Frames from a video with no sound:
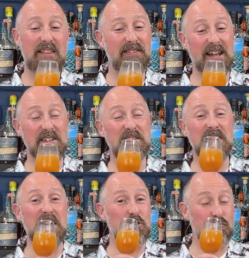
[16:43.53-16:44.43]
This
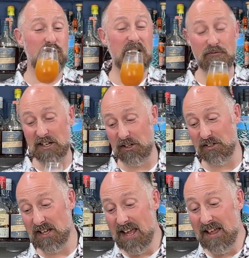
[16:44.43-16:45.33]
is really, really good.
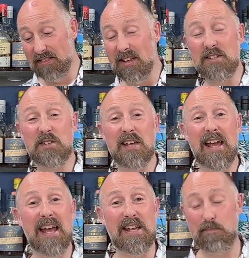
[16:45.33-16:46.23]
This
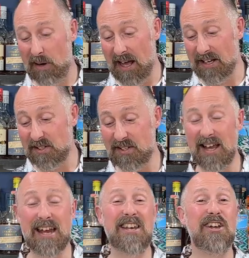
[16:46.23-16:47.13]
it plays
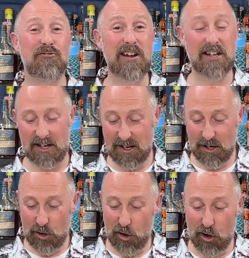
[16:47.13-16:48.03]
in the arena
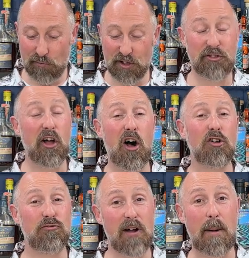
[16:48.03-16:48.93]
of
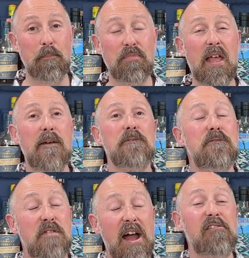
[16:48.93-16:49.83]
dark rum
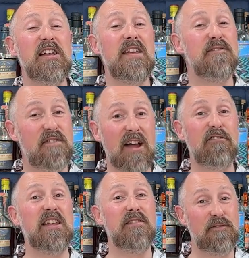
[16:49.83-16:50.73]
very,
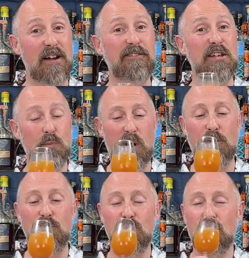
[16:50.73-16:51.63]
very, very well.